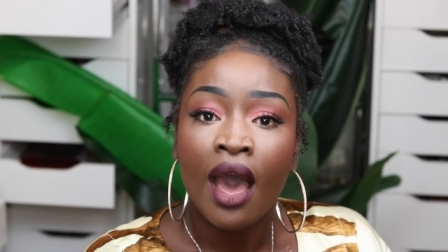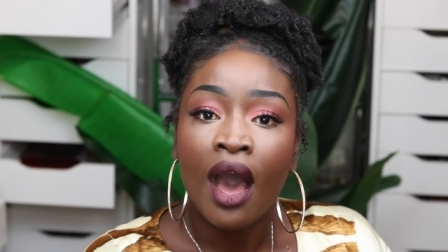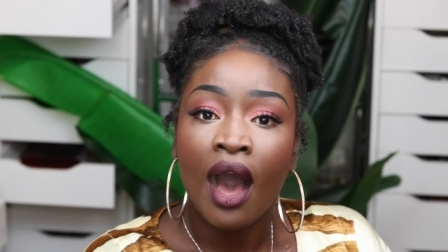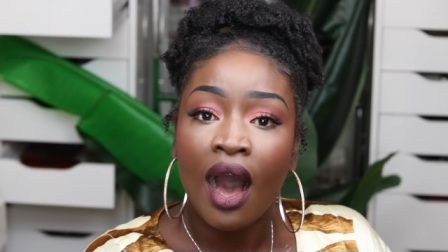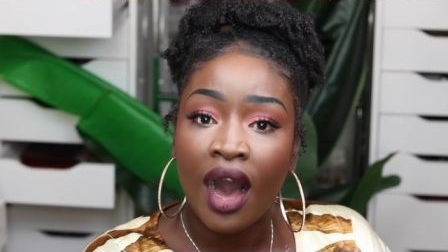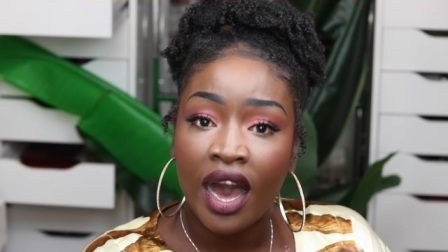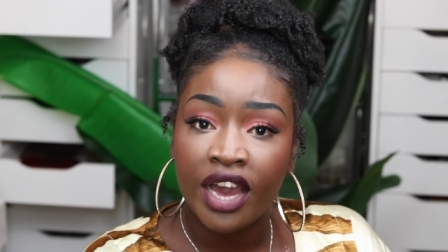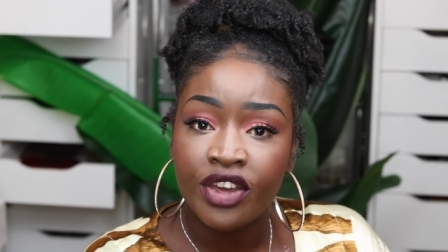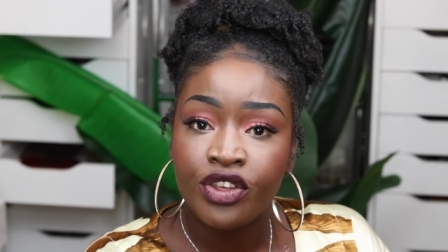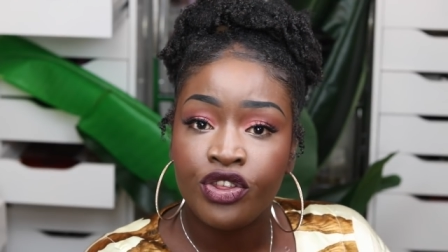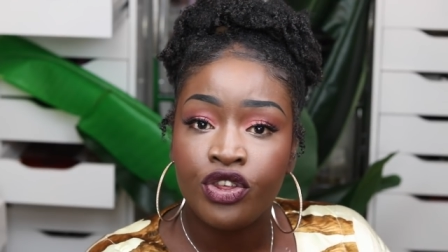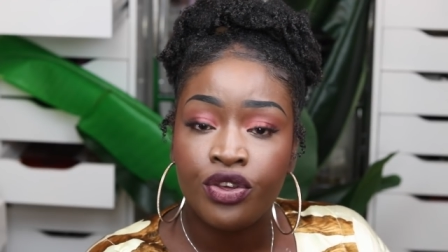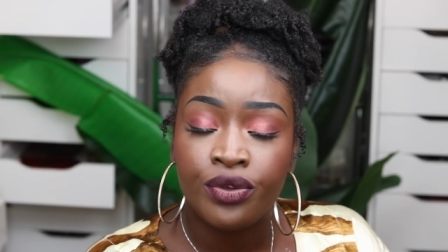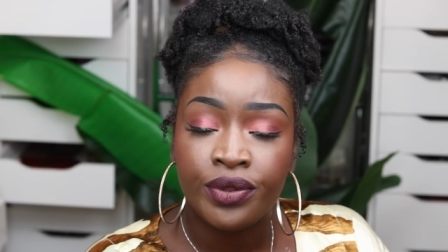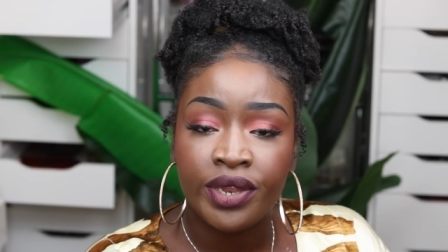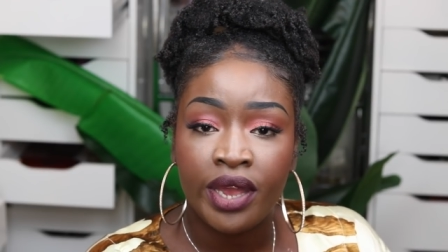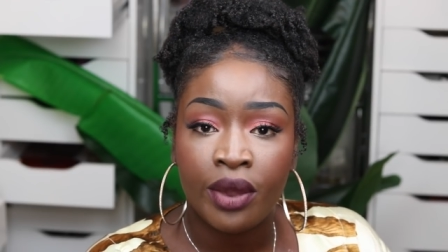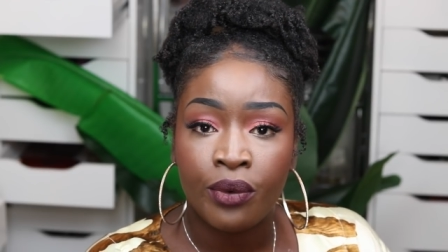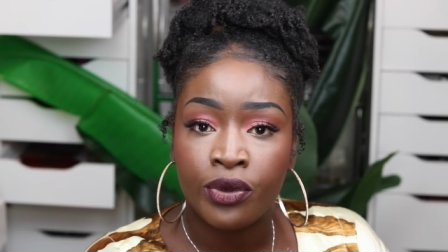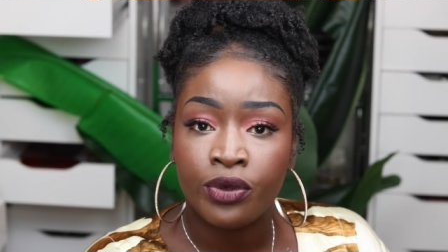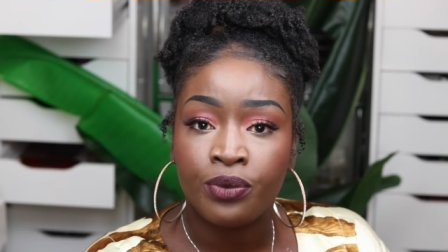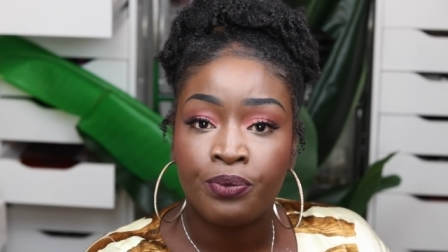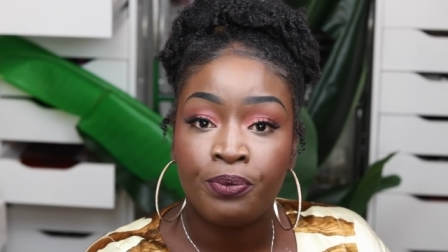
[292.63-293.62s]
I knew
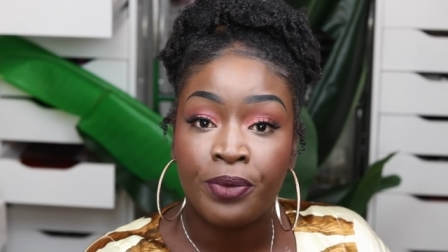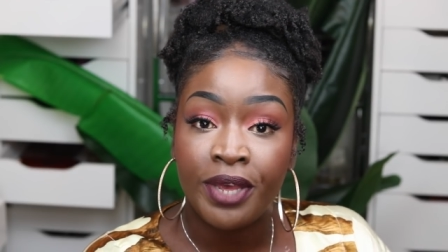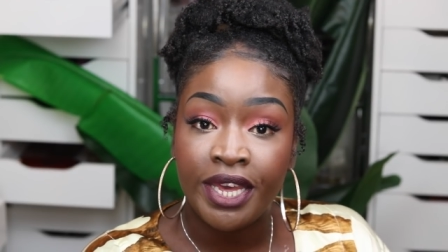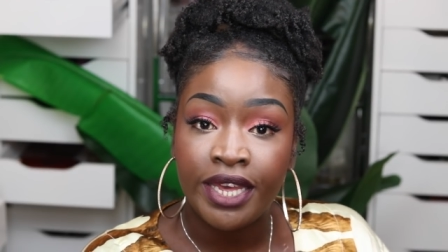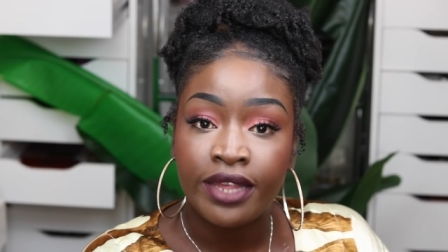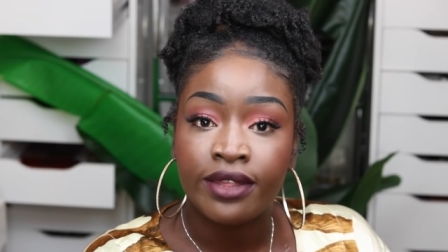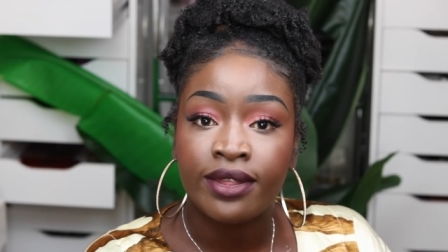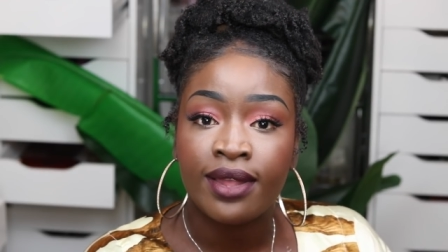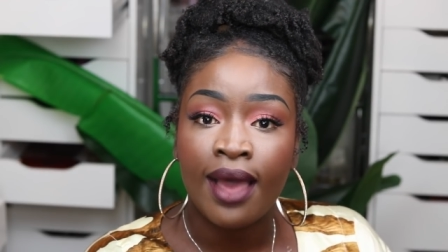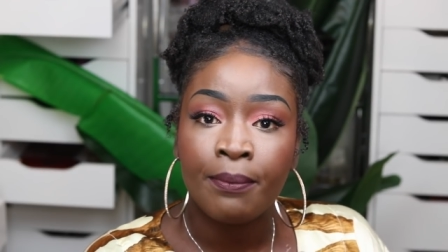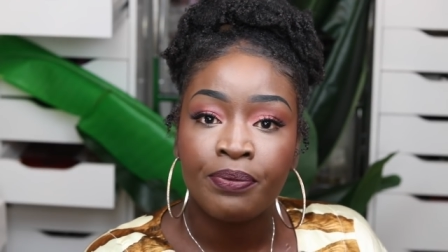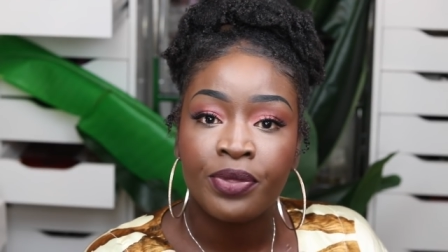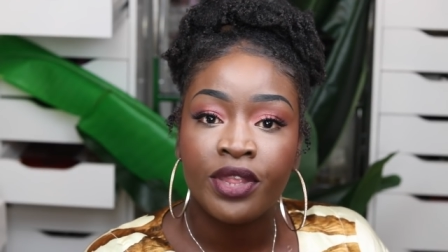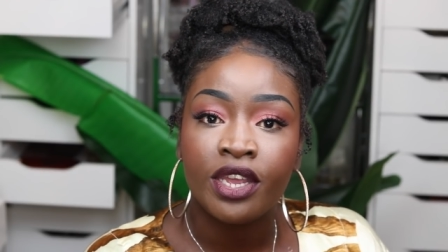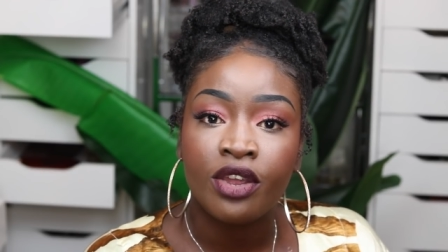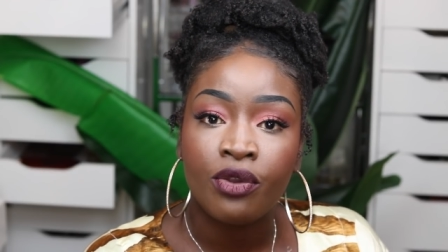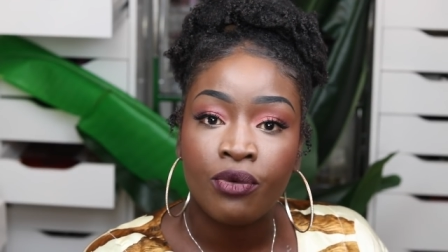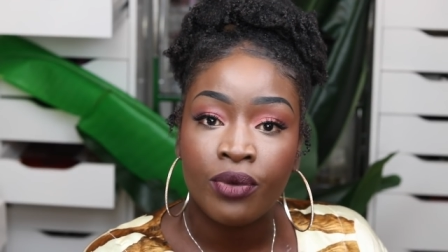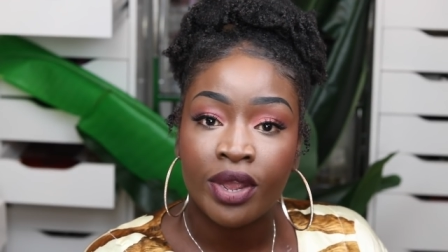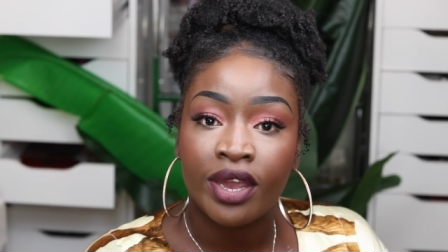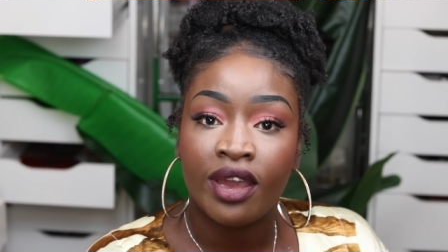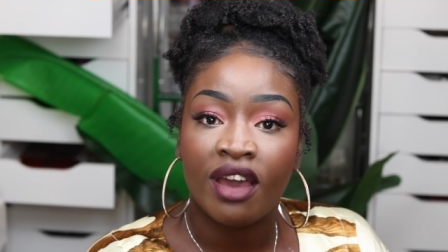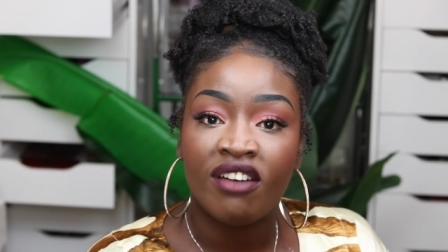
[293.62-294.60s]
there would be some
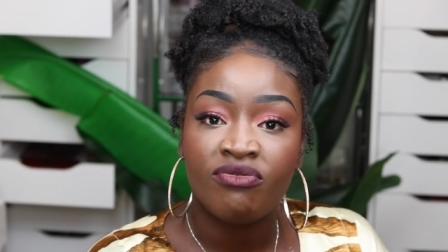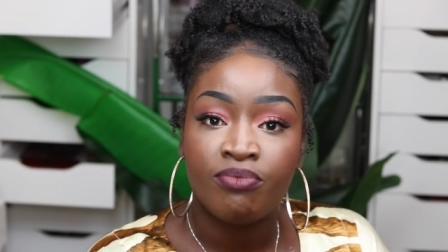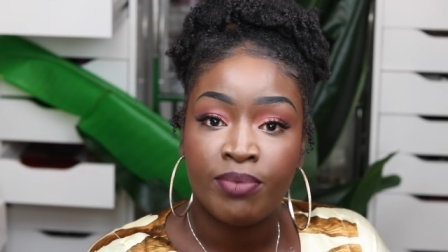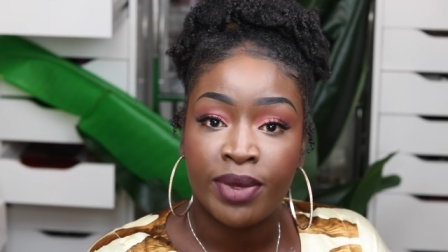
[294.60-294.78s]
degree of